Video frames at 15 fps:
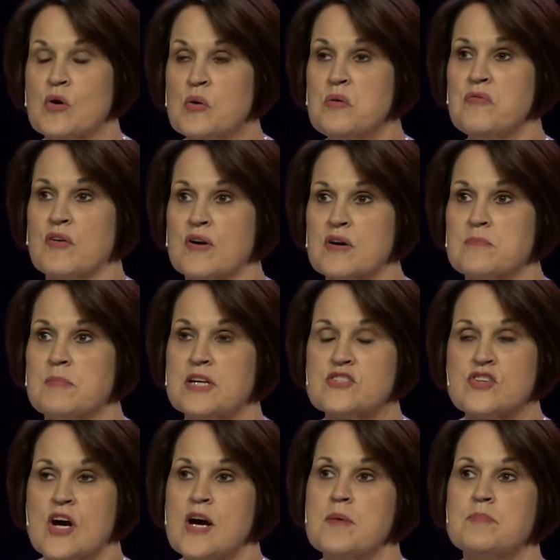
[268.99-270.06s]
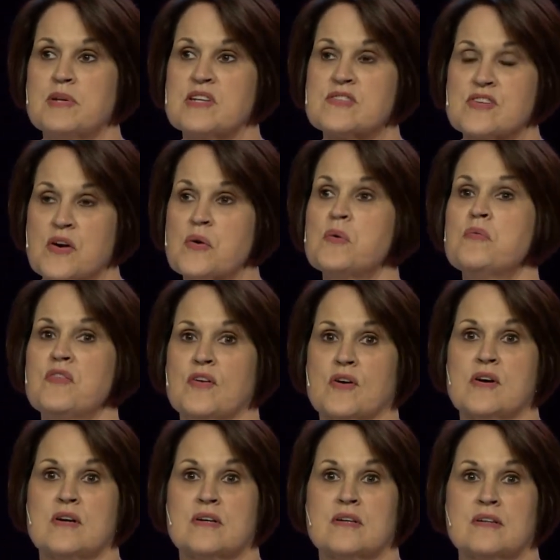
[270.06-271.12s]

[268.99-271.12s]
over. My job is over.